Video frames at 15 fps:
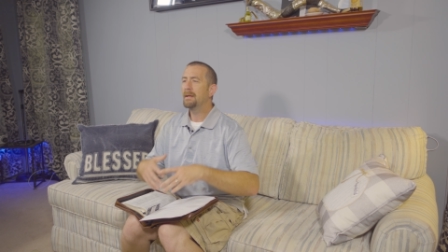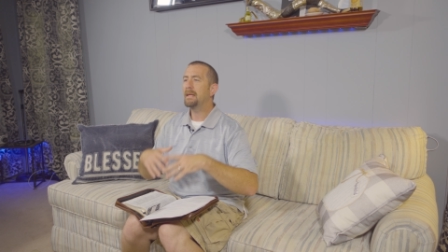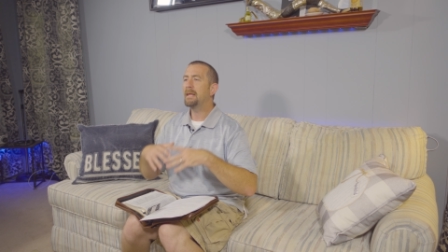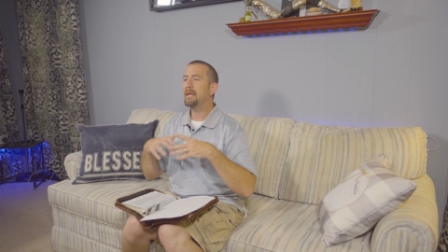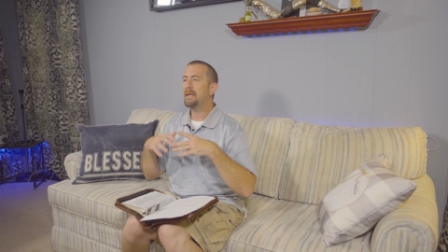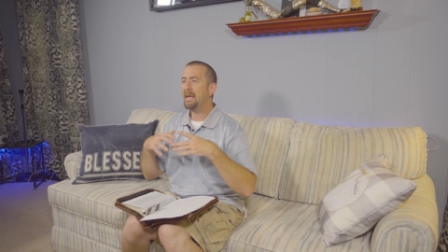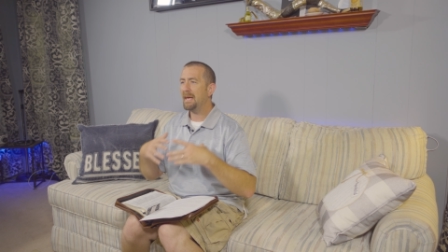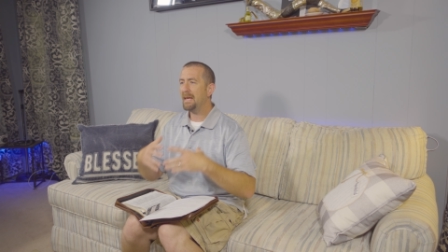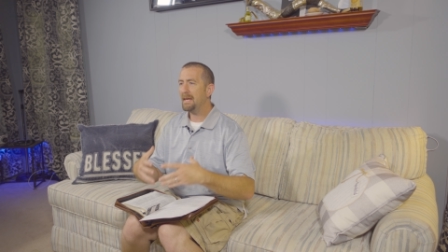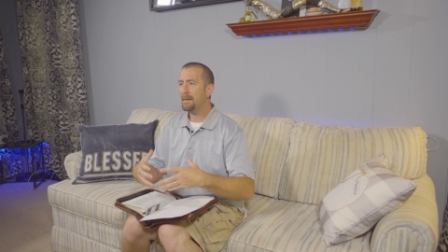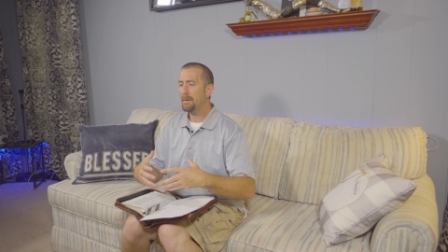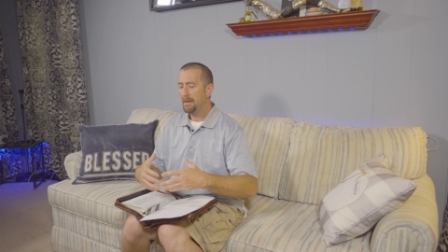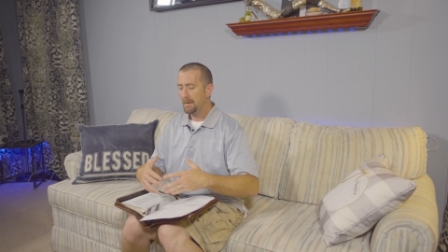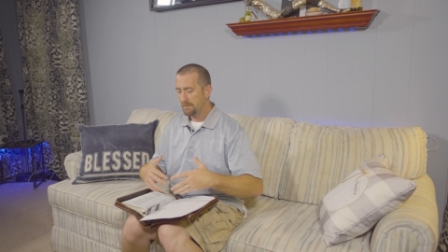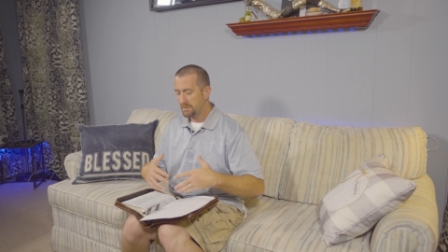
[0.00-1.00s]
He
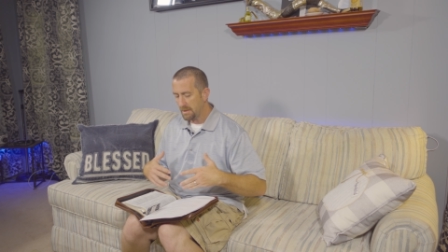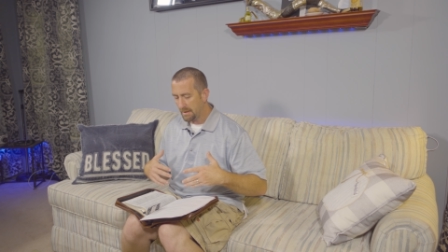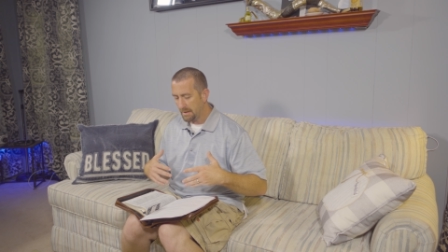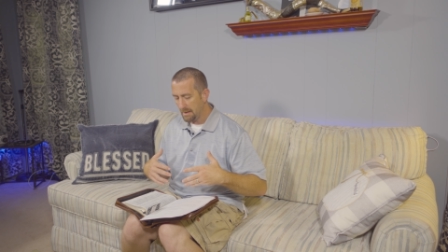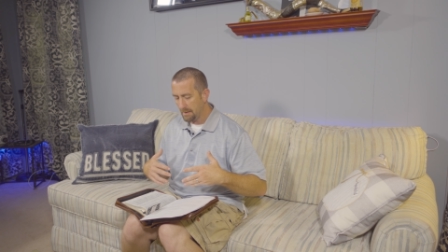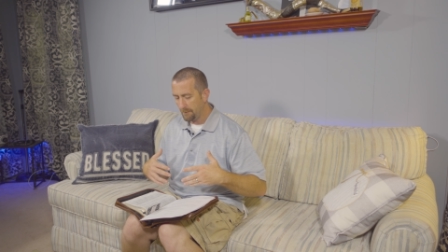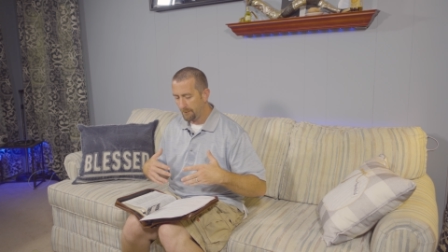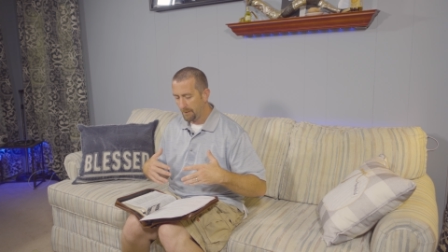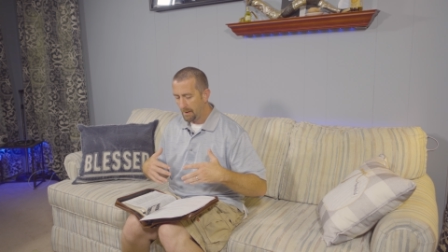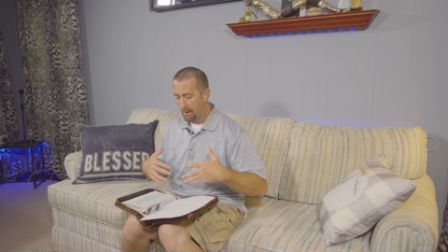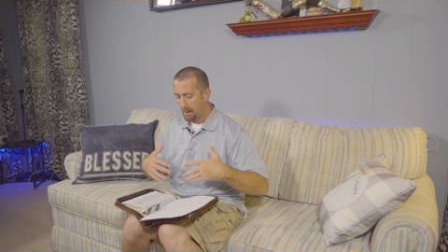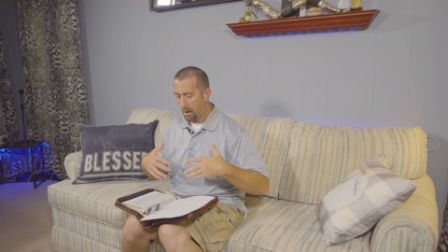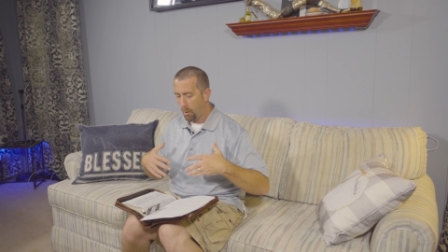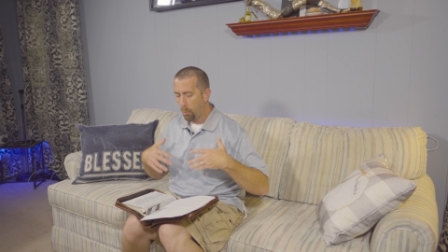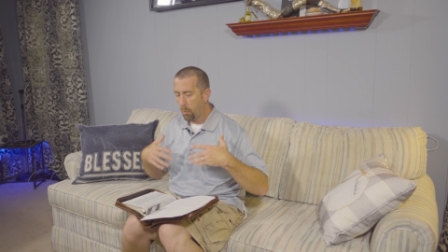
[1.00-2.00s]
came to give
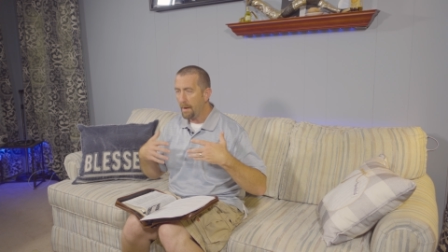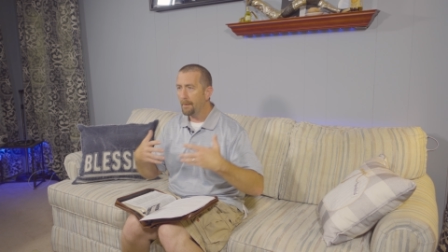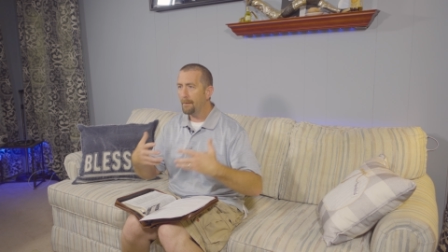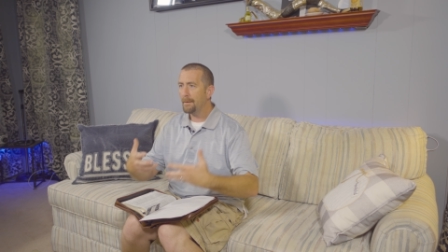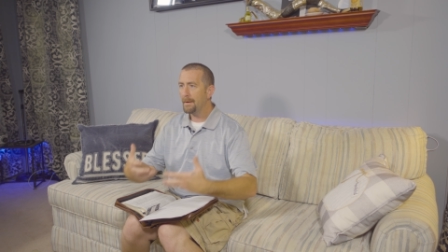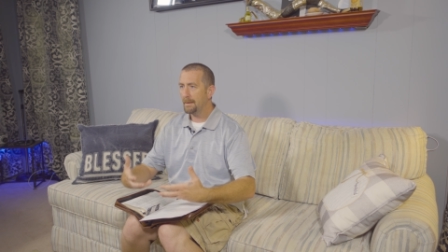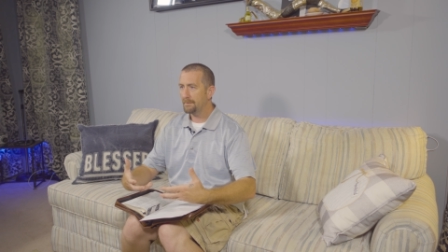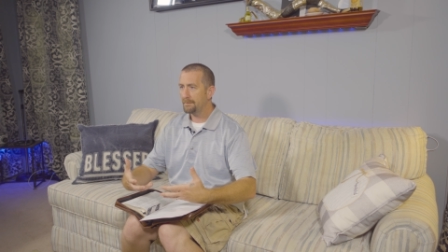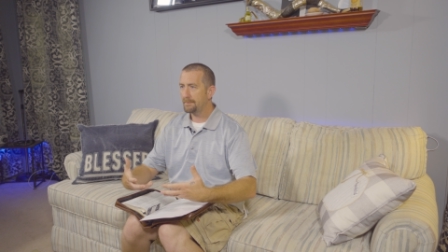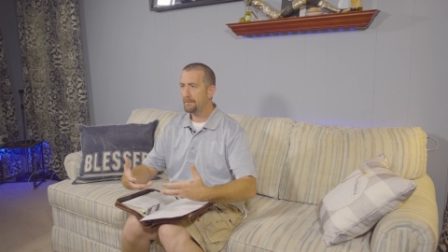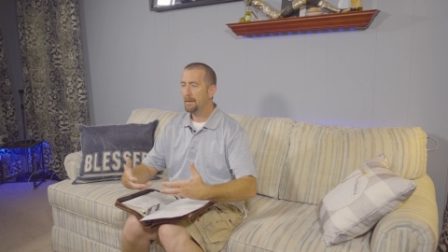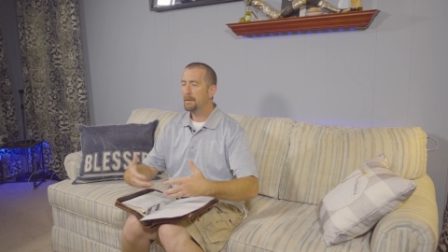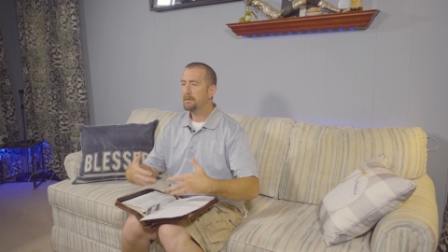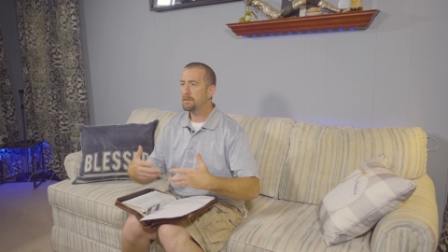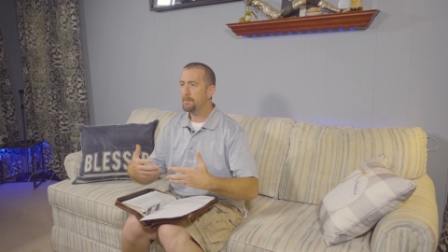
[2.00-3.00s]

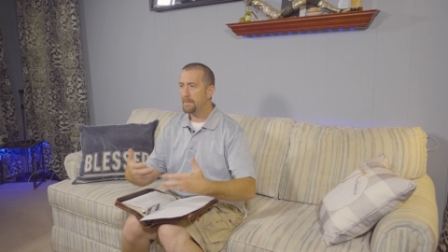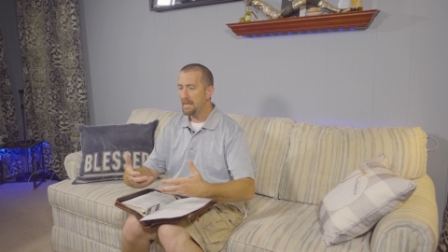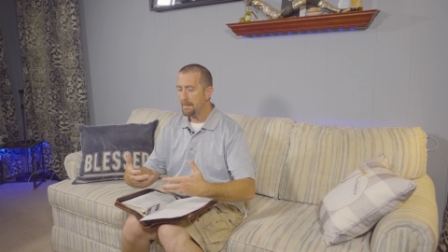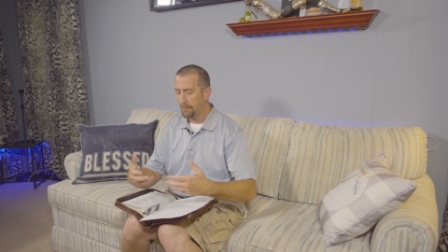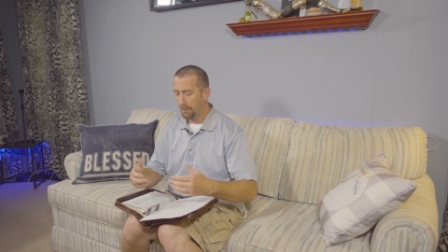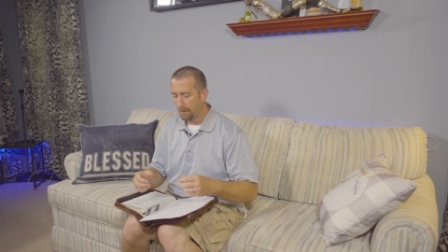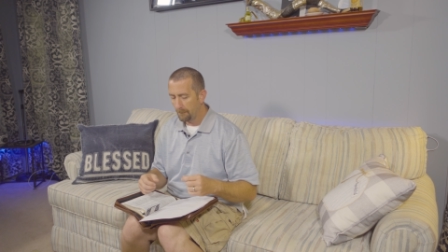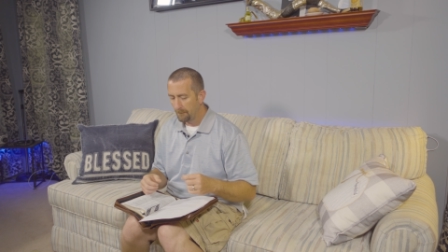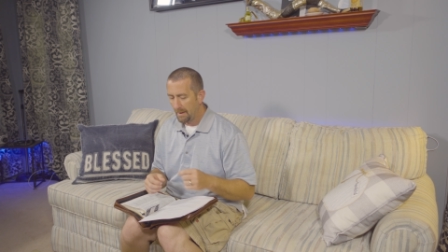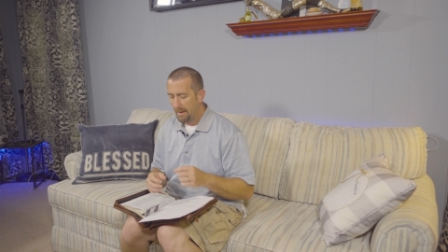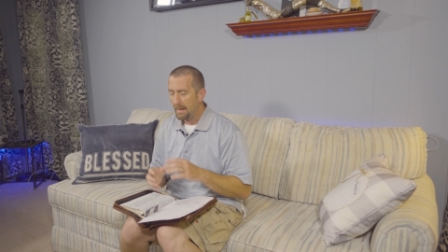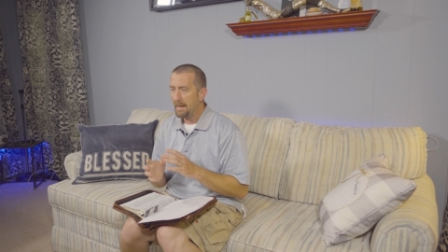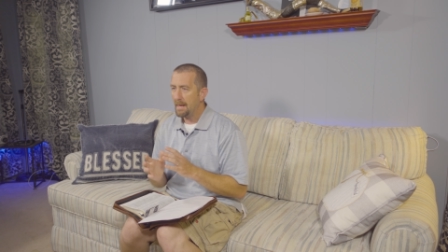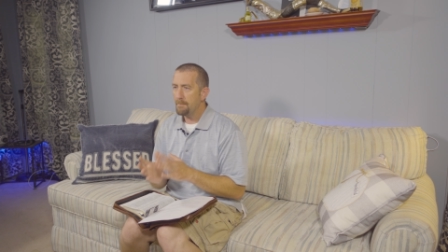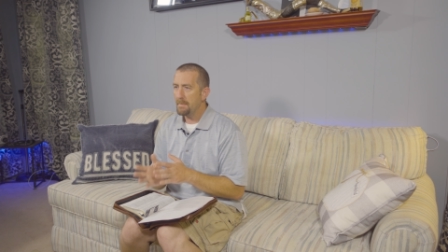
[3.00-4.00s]
awareness to people.
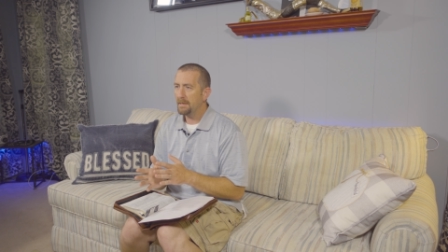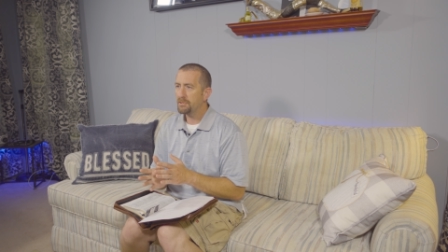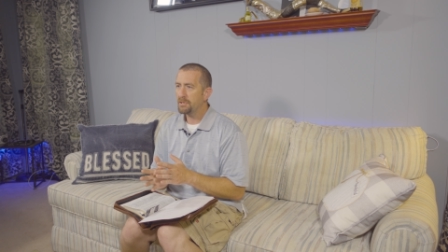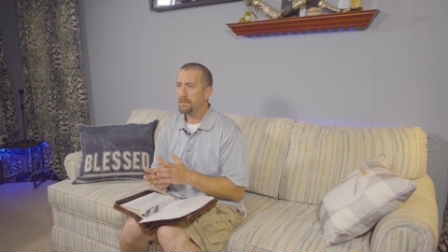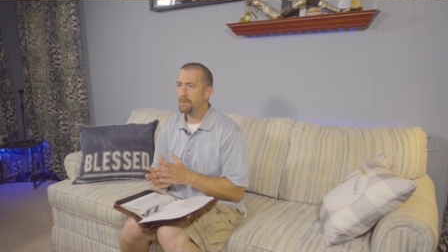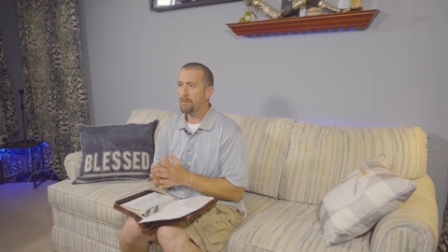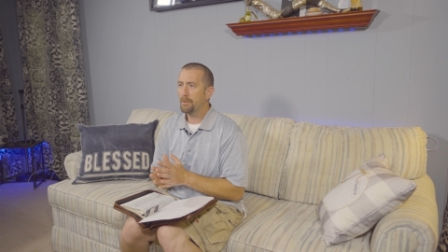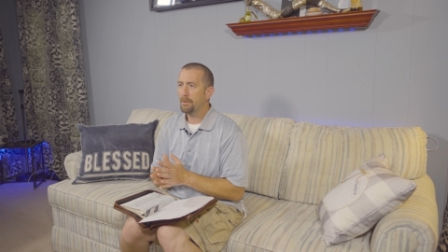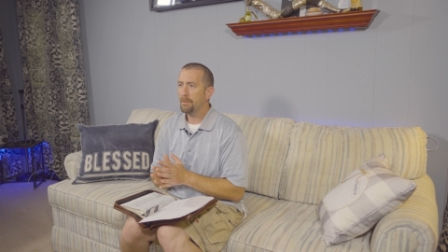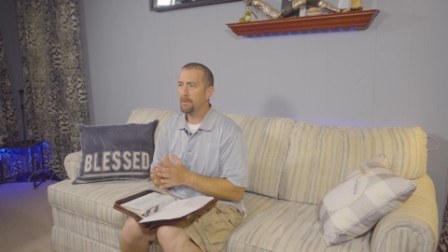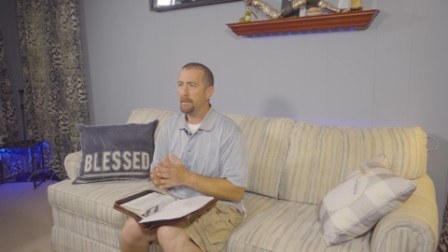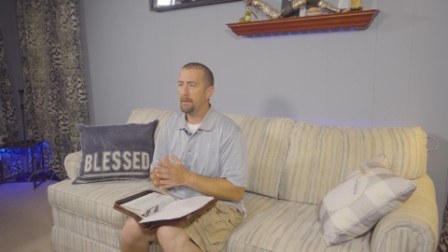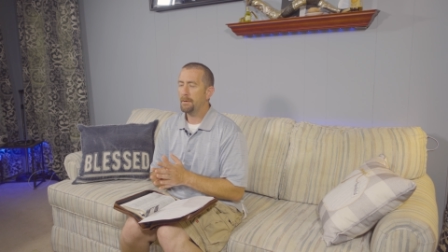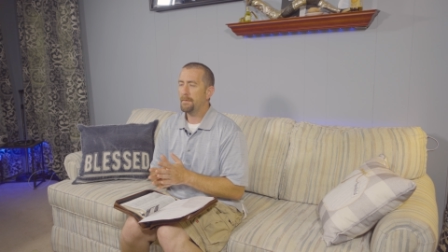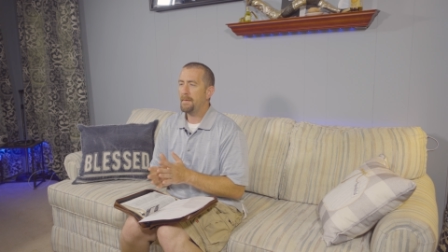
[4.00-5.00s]
And I mentioned
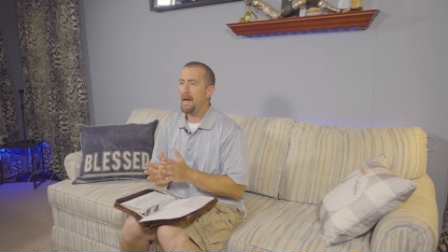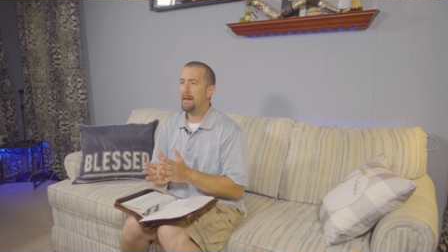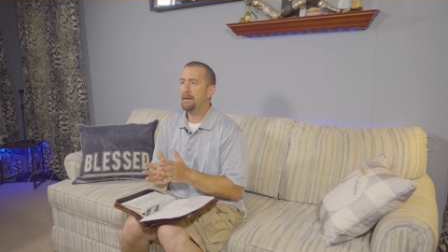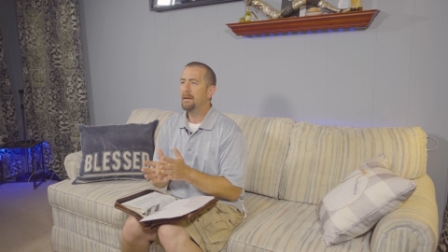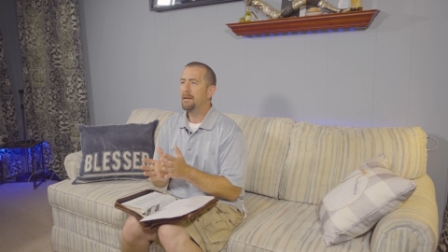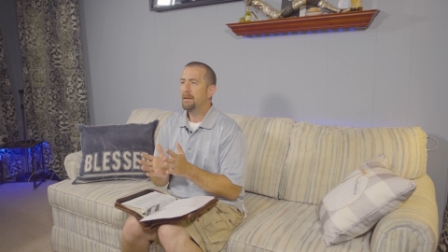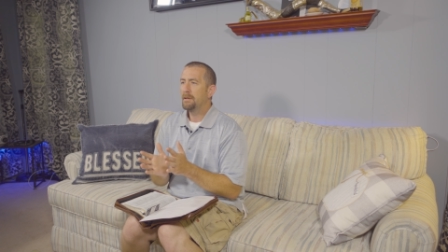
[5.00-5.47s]
earlier that